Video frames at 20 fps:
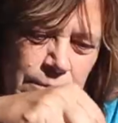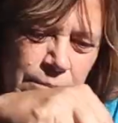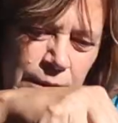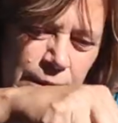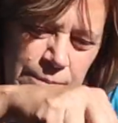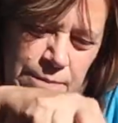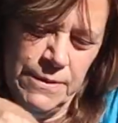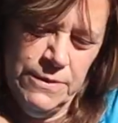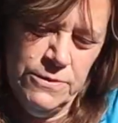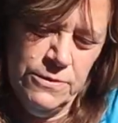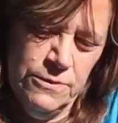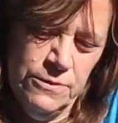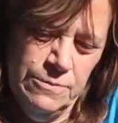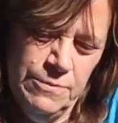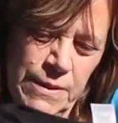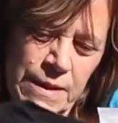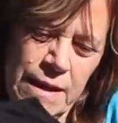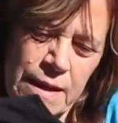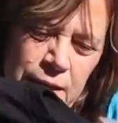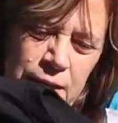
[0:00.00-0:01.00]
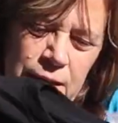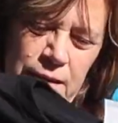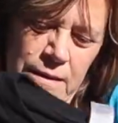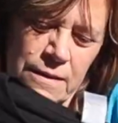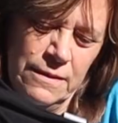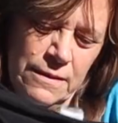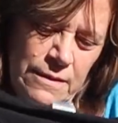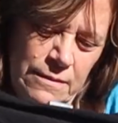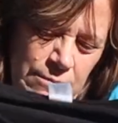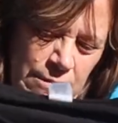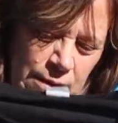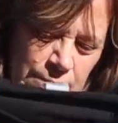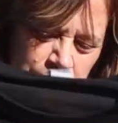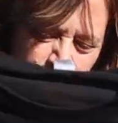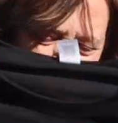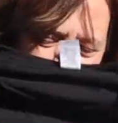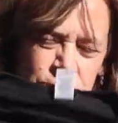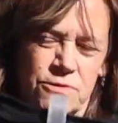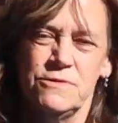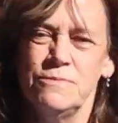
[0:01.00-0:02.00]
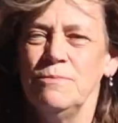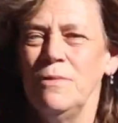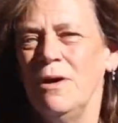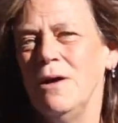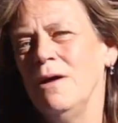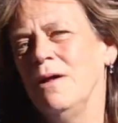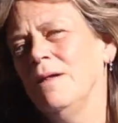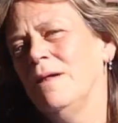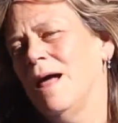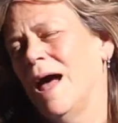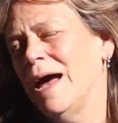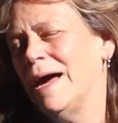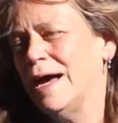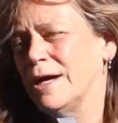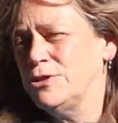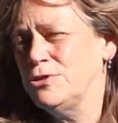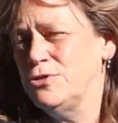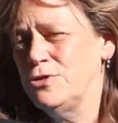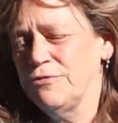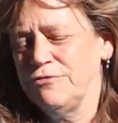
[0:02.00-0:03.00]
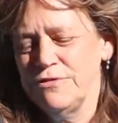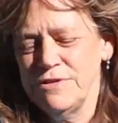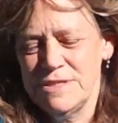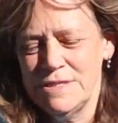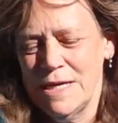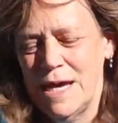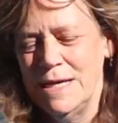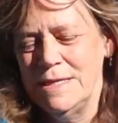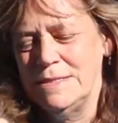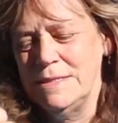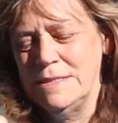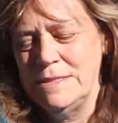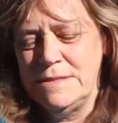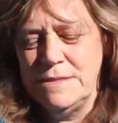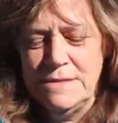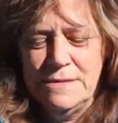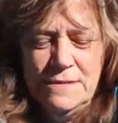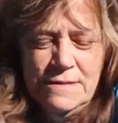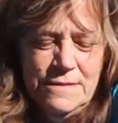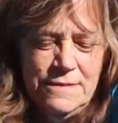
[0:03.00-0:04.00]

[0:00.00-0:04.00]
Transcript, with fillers: Might be too big, might be too small. I got two different sizes